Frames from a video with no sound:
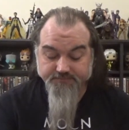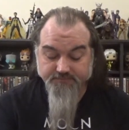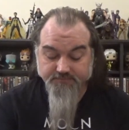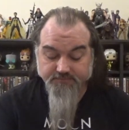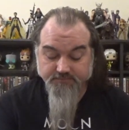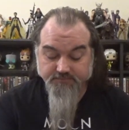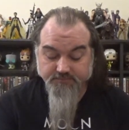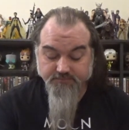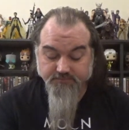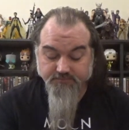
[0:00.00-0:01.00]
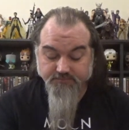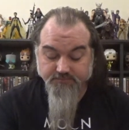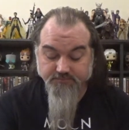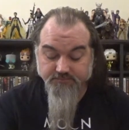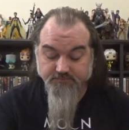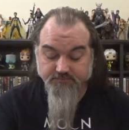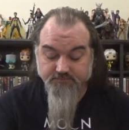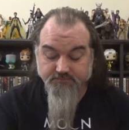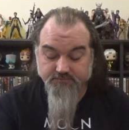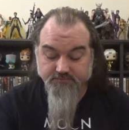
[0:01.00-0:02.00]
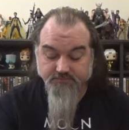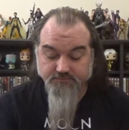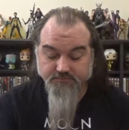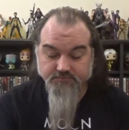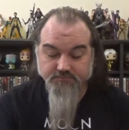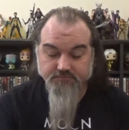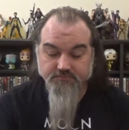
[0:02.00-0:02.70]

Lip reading: No one is speaking in this clip.